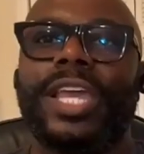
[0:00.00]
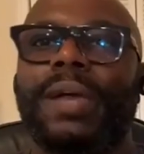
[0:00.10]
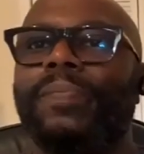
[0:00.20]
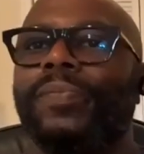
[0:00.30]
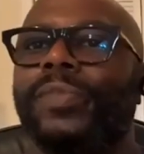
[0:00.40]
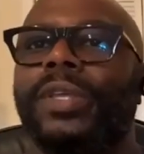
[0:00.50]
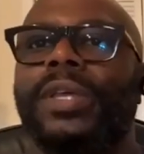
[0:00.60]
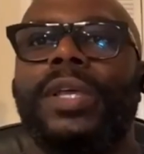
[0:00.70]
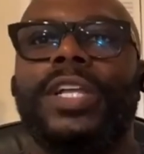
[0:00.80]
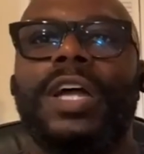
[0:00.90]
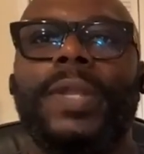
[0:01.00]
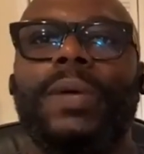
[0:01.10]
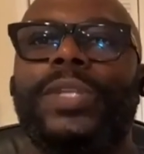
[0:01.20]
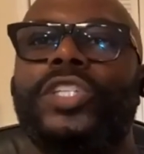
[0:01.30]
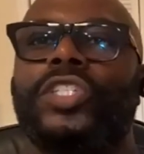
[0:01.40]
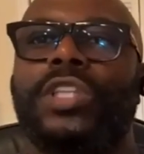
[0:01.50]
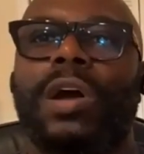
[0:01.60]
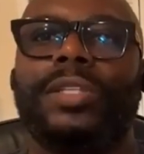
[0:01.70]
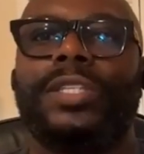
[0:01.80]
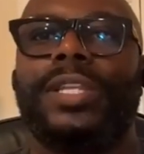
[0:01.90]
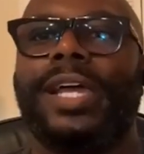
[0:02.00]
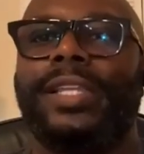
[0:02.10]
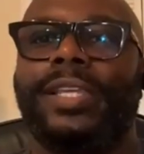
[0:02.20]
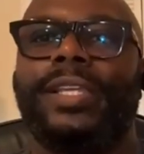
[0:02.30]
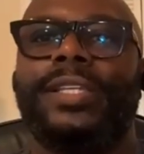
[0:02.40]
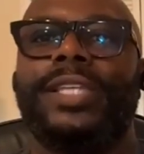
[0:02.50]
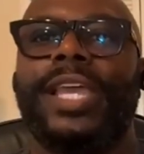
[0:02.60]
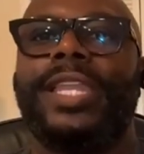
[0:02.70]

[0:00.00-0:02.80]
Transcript: just kept coming up with these thoughts and ideas.